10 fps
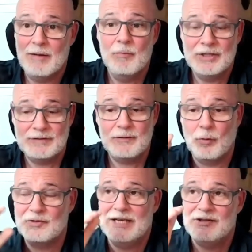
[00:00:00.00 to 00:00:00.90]
which of
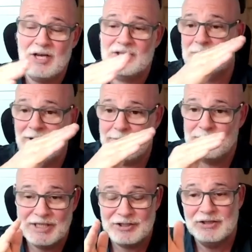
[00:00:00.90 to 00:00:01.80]
course has customer
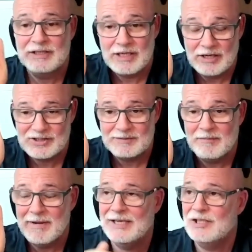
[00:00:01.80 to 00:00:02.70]
acquisition and customer
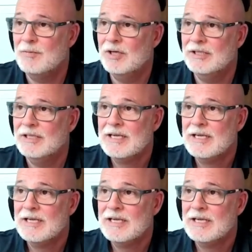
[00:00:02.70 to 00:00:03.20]
management,